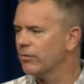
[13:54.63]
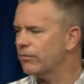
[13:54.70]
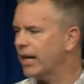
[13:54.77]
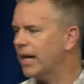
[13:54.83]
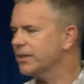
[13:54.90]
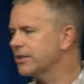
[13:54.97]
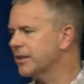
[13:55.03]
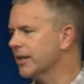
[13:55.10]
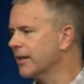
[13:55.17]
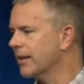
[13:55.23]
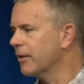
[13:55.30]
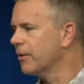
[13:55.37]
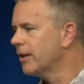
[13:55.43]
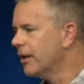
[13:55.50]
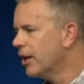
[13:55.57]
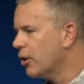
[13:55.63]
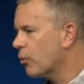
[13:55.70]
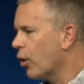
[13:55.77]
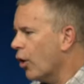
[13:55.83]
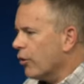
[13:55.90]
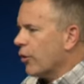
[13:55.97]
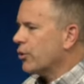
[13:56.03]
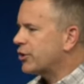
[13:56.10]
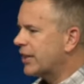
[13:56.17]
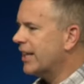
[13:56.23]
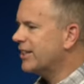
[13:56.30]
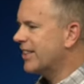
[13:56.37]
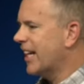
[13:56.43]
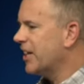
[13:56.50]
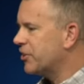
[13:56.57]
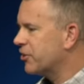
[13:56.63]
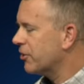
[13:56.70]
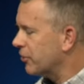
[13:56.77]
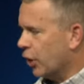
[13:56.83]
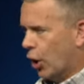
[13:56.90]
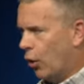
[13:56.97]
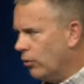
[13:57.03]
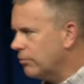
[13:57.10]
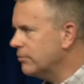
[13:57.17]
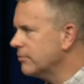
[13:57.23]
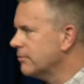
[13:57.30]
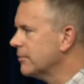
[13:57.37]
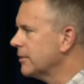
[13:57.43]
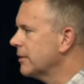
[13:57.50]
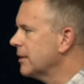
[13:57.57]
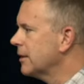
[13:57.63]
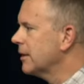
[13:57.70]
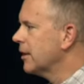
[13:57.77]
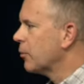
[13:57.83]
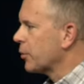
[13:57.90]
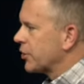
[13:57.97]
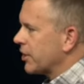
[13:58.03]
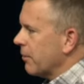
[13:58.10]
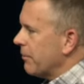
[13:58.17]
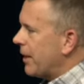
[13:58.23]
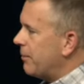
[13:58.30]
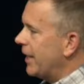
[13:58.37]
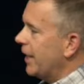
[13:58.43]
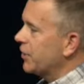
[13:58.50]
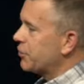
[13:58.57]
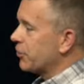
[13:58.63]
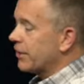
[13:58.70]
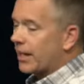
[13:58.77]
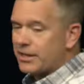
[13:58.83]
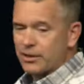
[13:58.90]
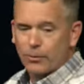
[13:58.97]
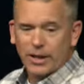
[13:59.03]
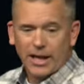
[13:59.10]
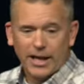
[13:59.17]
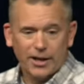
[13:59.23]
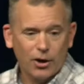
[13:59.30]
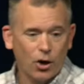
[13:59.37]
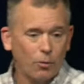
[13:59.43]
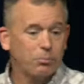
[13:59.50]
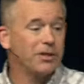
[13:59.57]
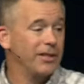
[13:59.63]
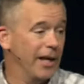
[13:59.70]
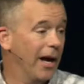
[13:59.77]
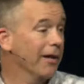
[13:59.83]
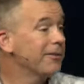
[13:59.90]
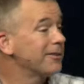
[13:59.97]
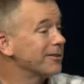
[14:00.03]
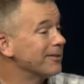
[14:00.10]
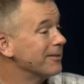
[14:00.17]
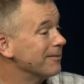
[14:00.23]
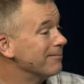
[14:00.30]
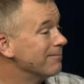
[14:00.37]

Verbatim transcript: of fasting. And were all those things answered? No. Were some maybe answered not the way I had hoped? Yes.